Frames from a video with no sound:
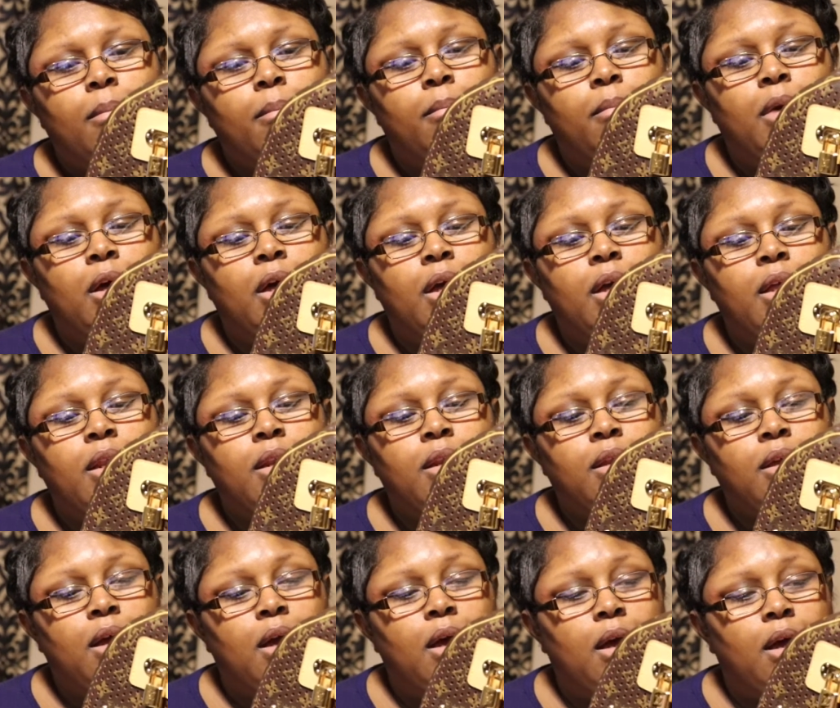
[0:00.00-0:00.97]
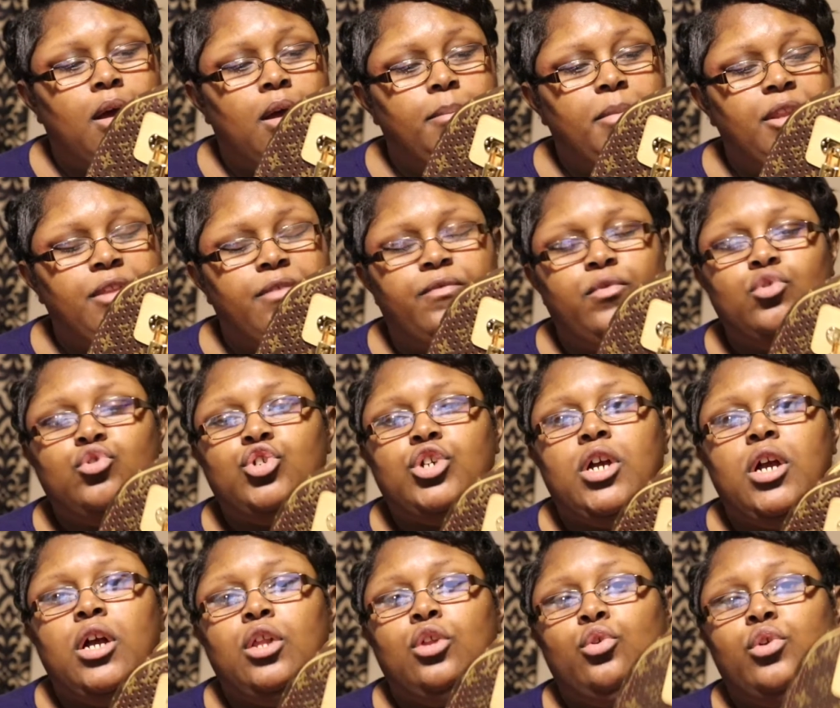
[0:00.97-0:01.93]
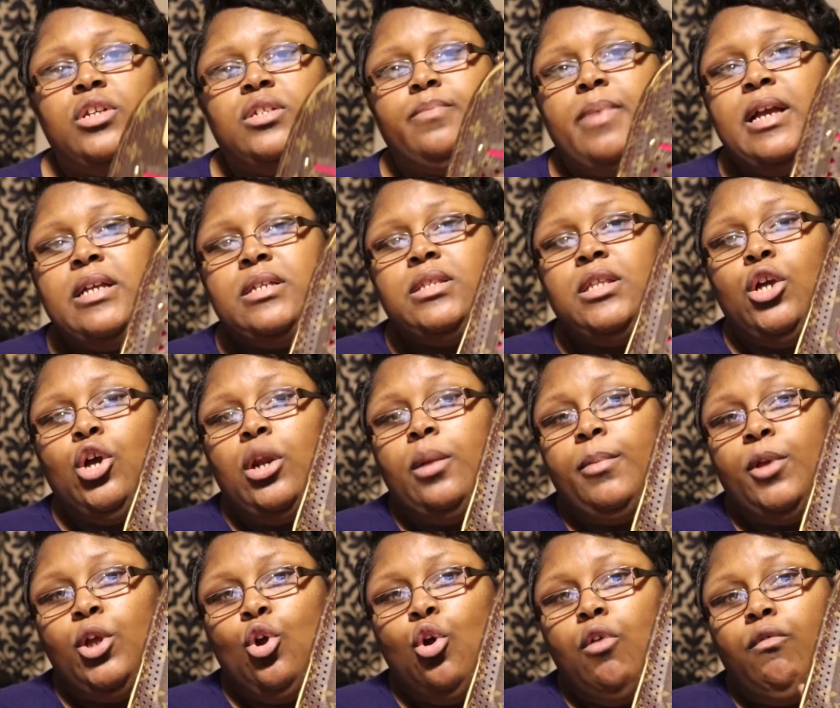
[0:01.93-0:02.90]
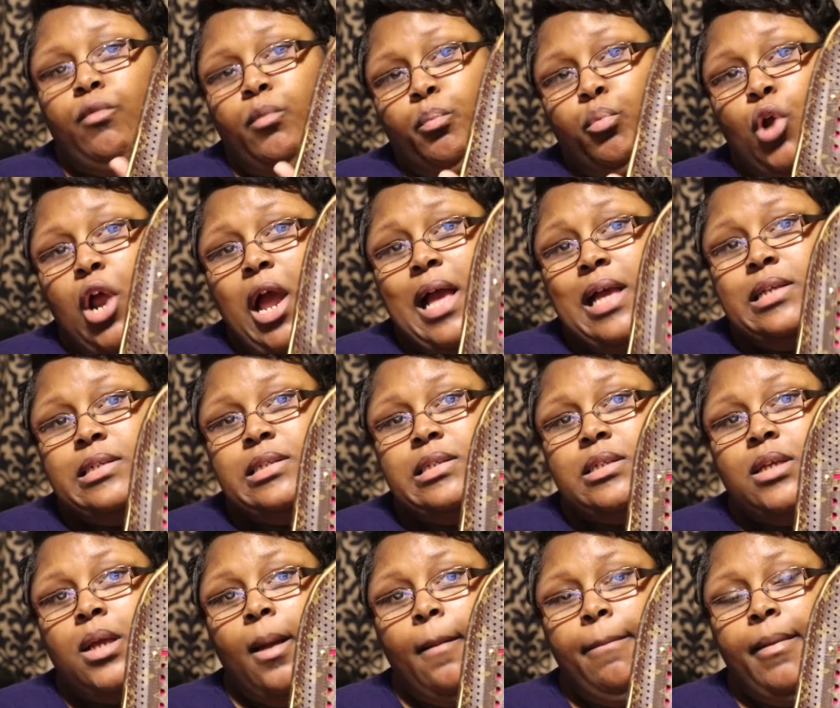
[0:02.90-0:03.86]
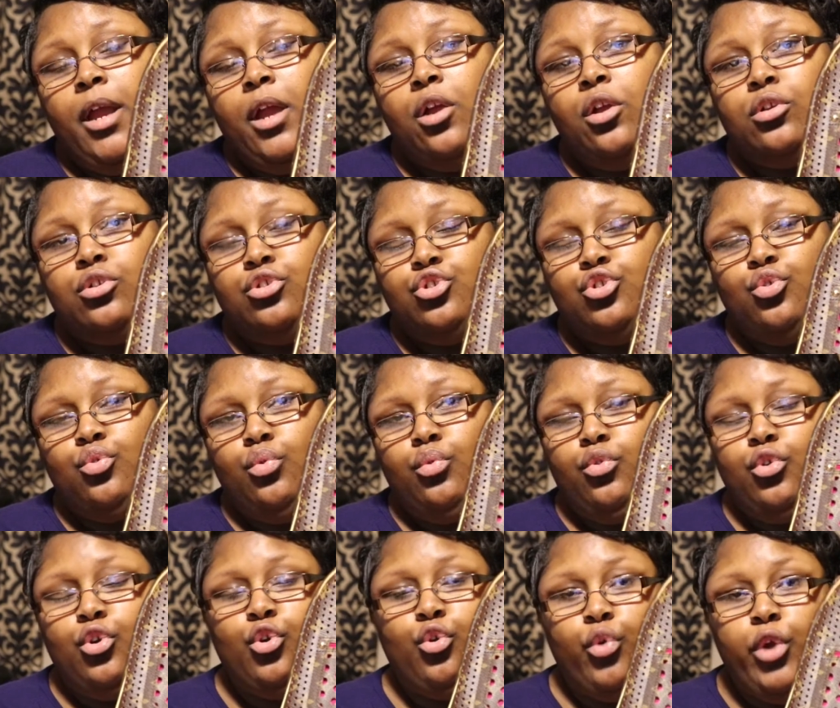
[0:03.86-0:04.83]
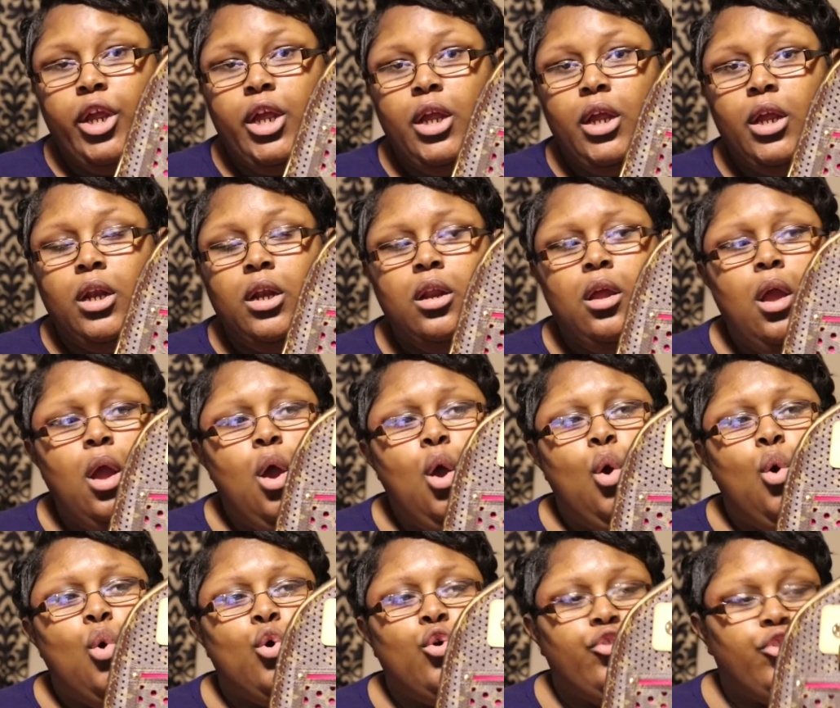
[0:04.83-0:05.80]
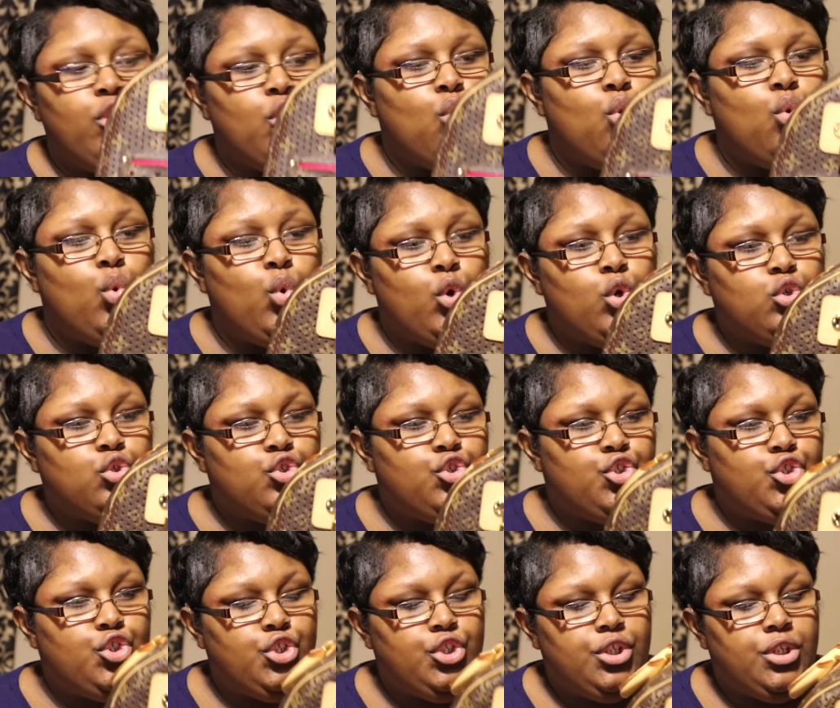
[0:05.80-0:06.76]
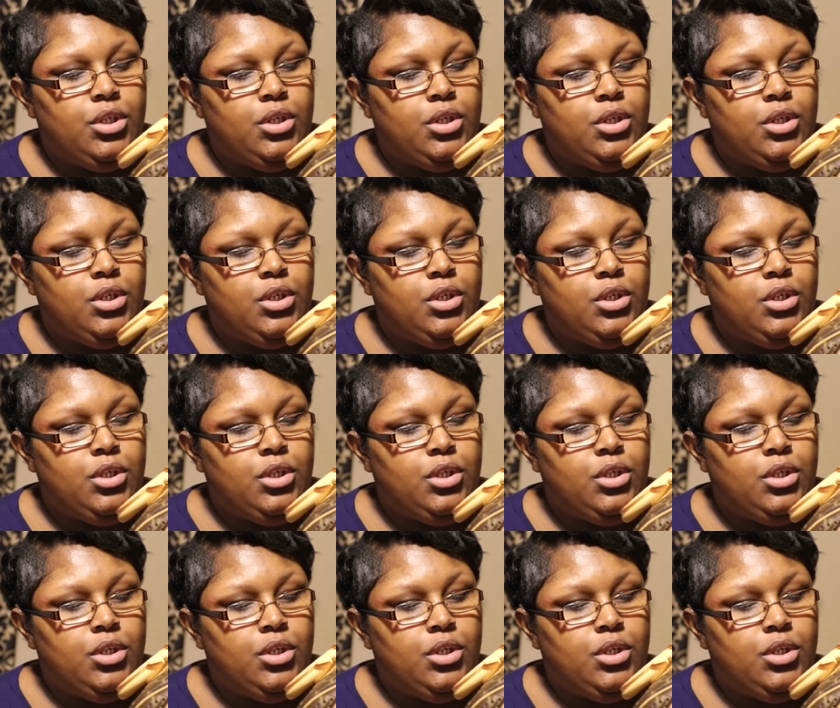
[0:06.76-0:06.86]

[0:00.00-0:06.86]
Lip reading: But in the fuchsia color, it's basically going to be overpriced compared to the green or the orange.